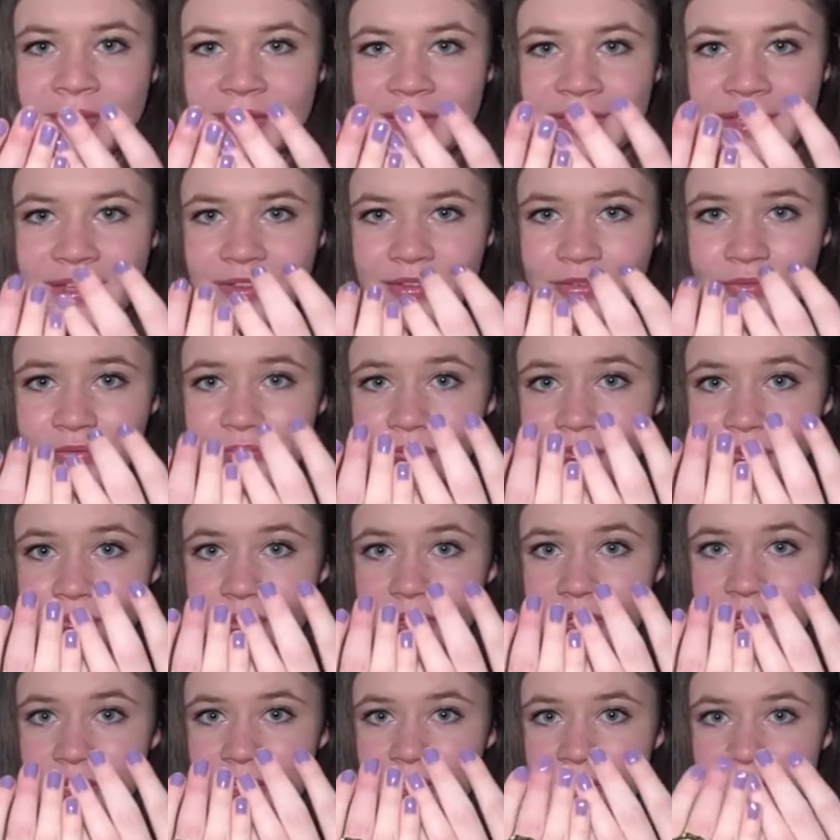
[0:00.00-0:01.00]
It's a
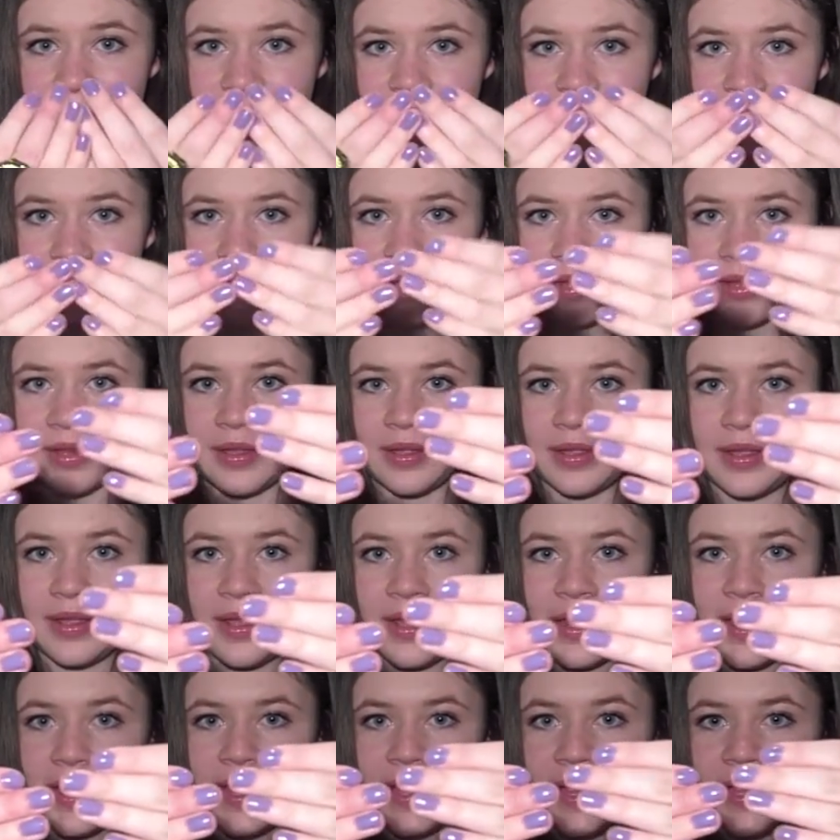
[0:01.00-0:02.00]
really nice colour.
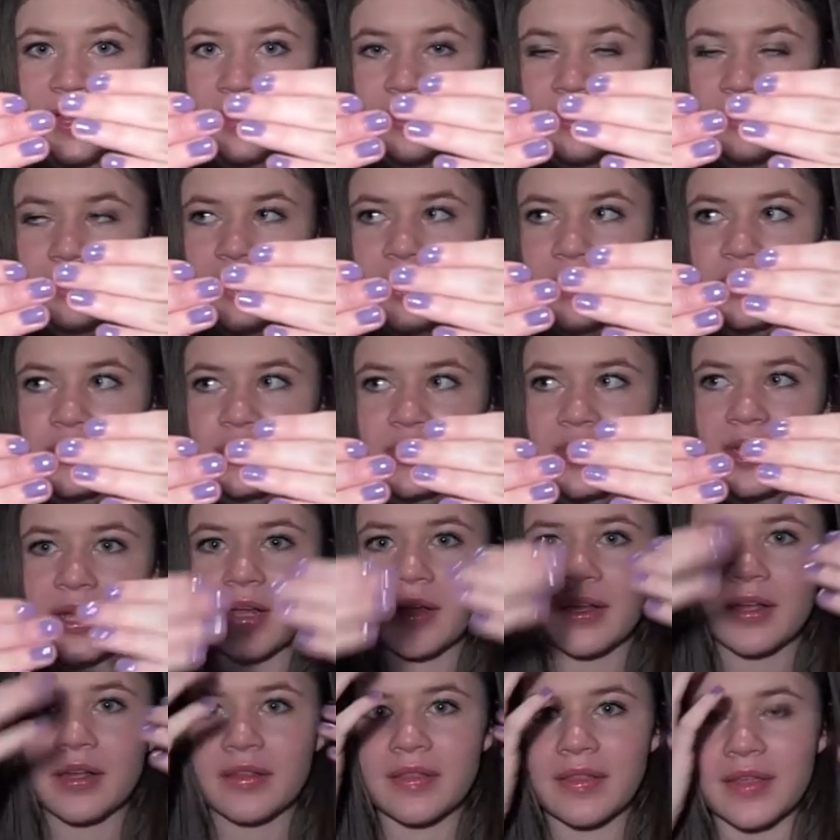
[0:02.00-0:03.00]
It's much
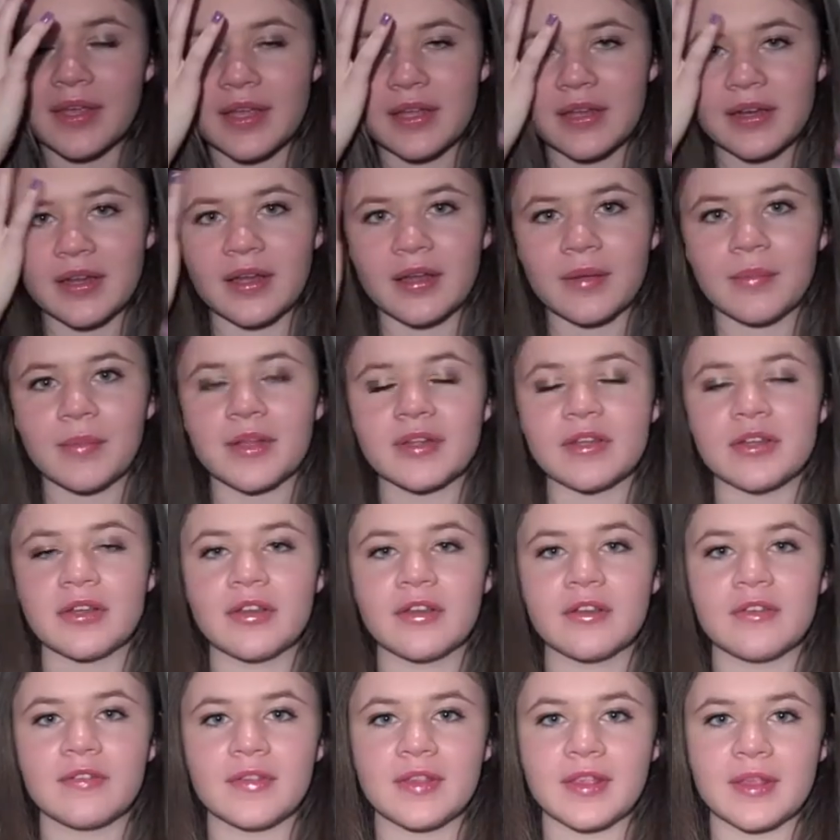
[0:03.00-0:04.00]
darker than, I don't
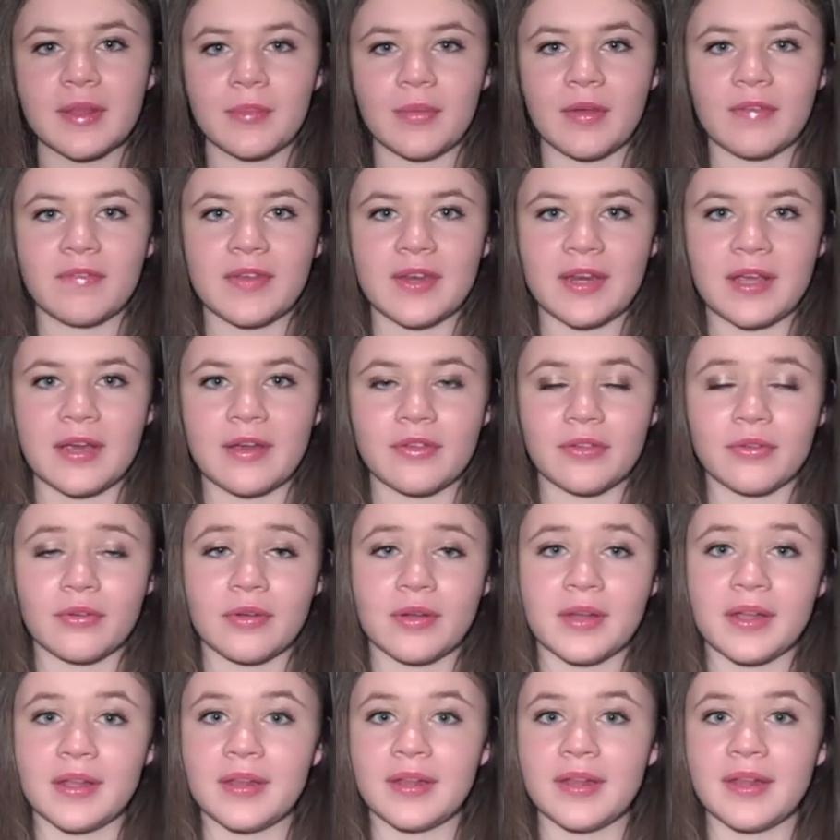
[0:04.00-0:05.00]
know if it's on my videos, or
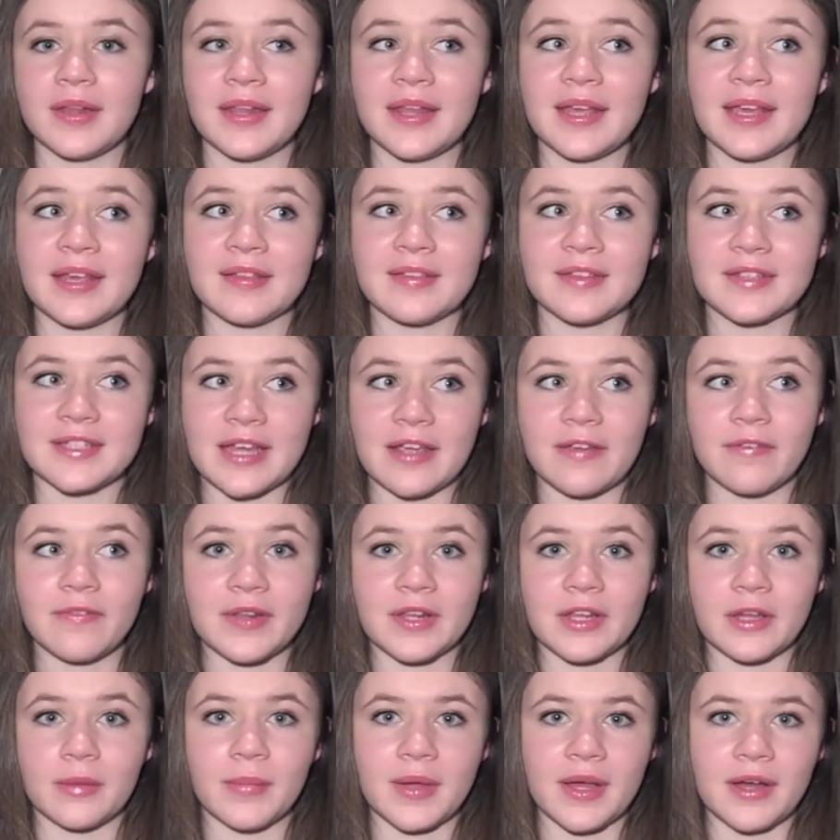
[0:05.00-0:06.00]
at least
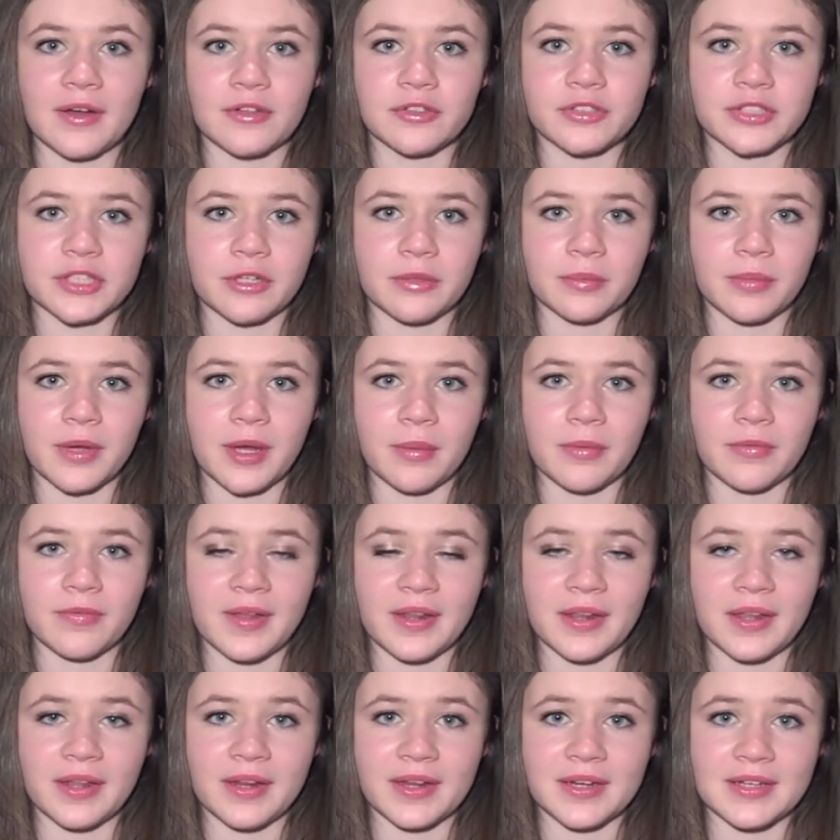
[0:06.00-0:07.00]
definitely on my old channel, Palmer
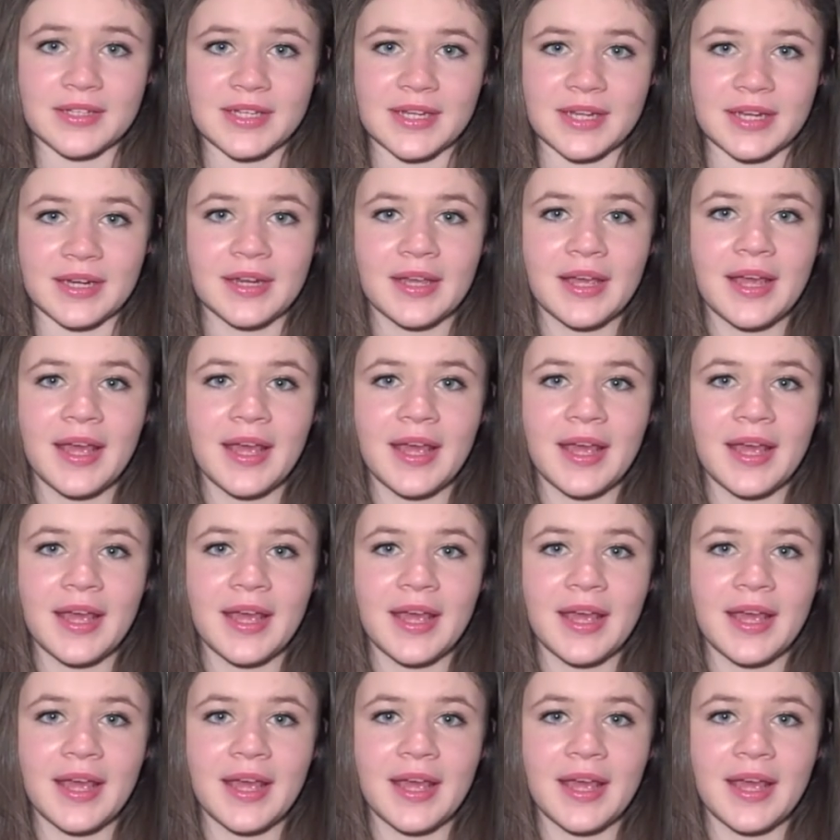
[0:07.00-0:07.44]
Violet 19.